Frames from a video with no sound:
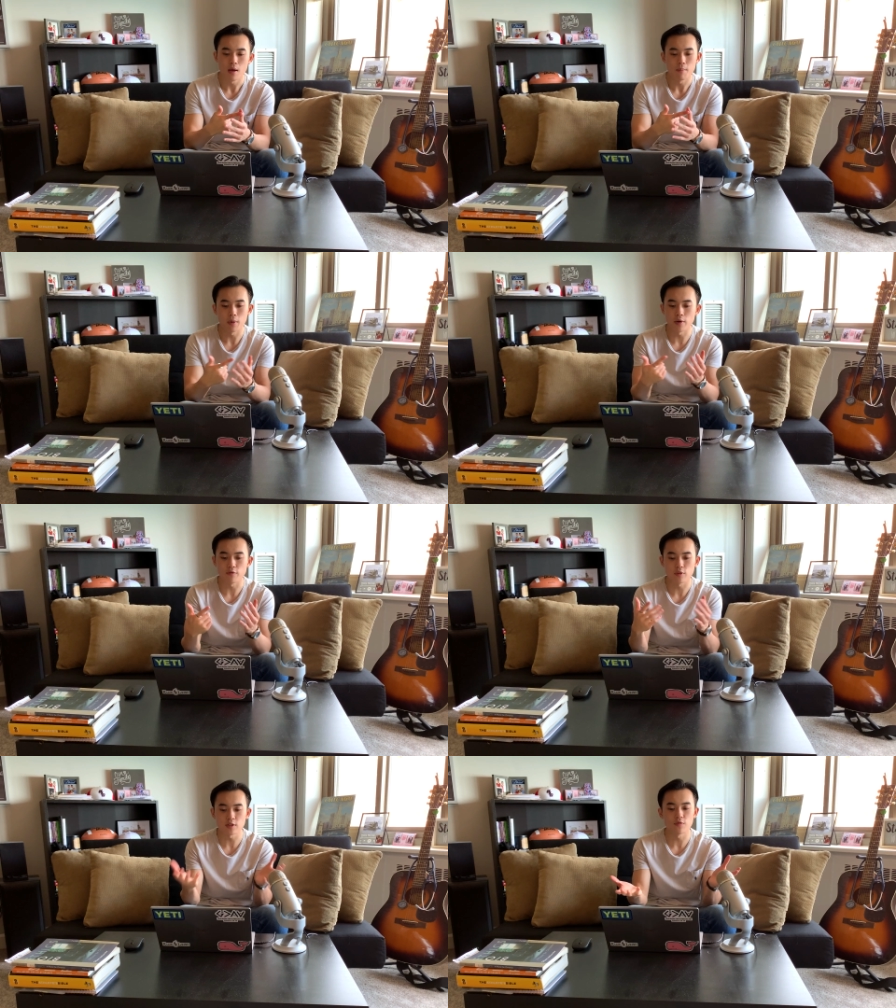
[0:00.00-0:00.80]
But
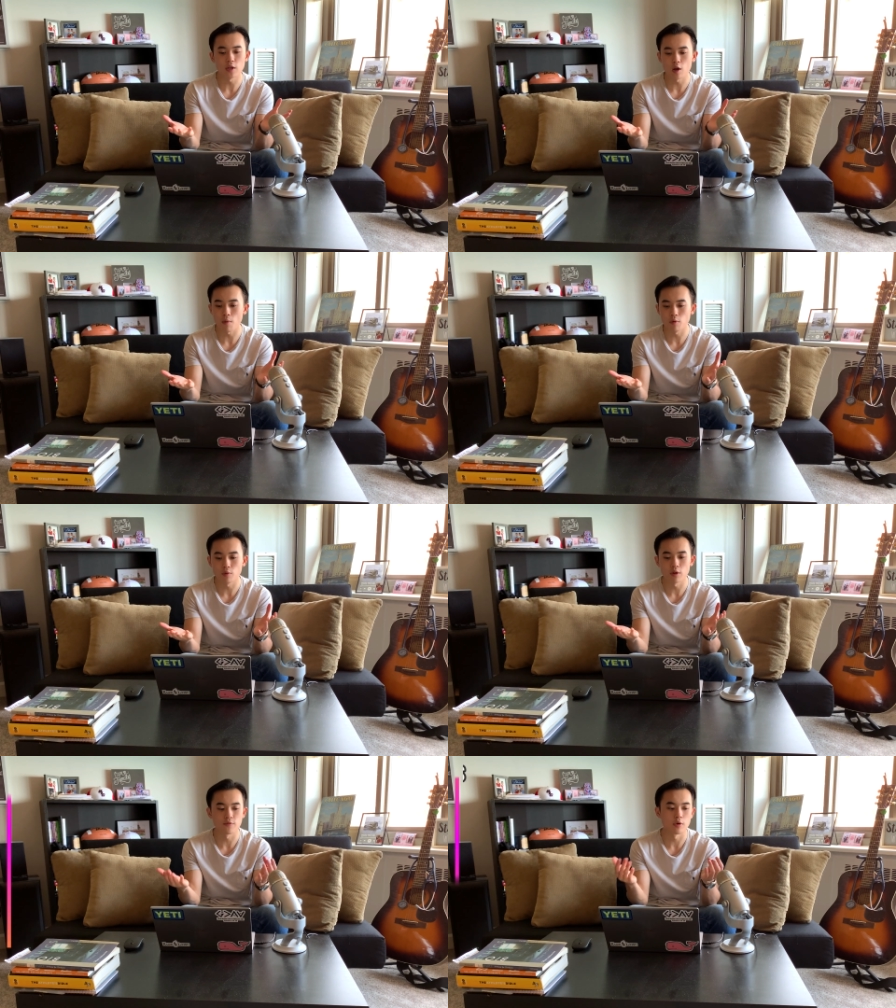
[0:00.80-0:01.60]
for this video, I'm going to
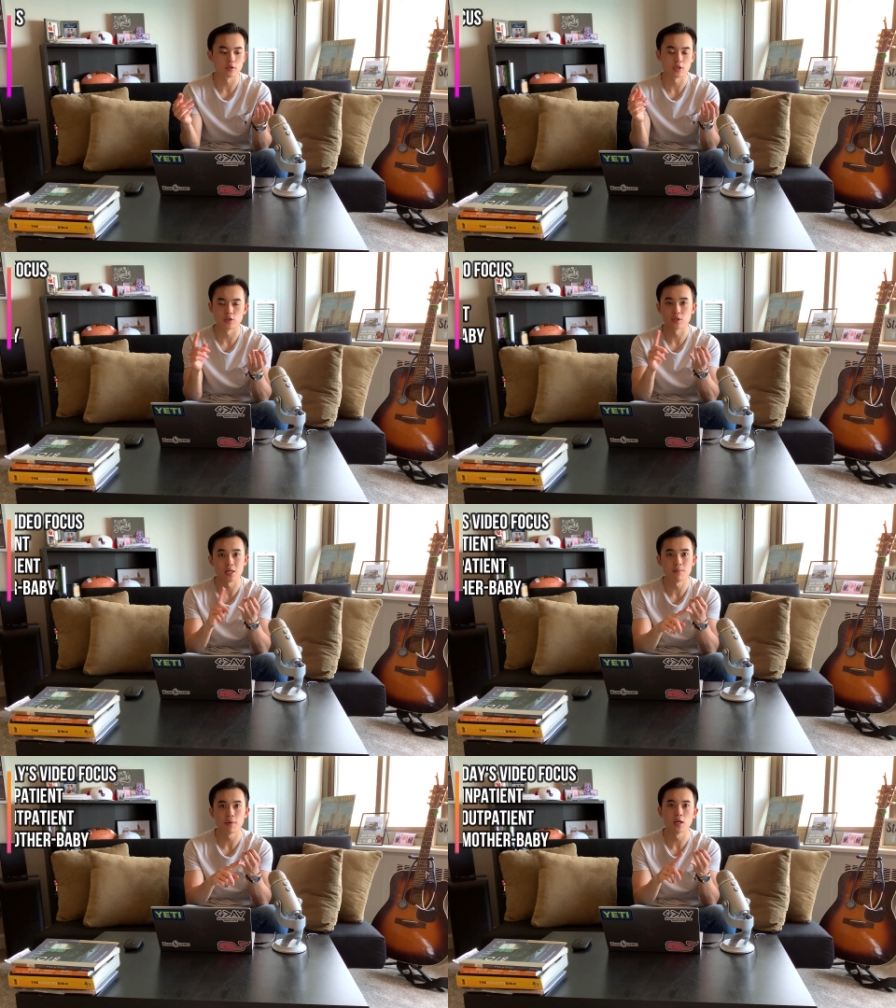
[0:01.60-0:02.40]
really focus on just
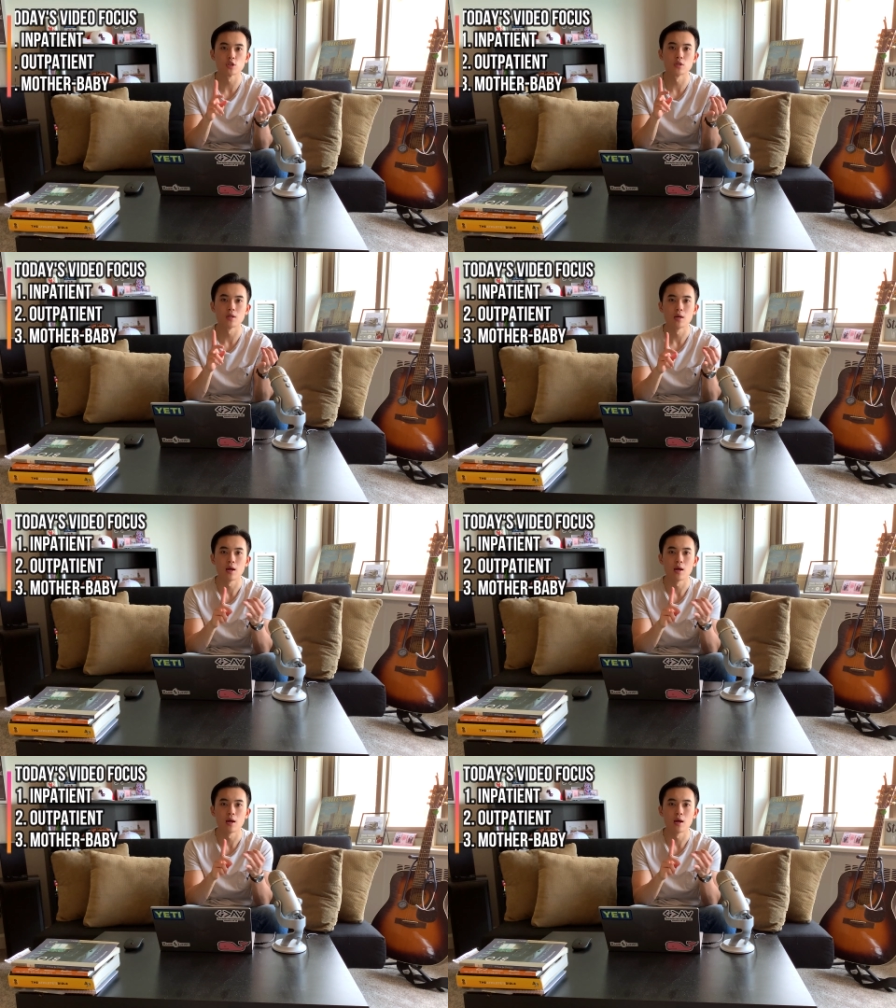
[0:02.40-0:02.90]
inpatient,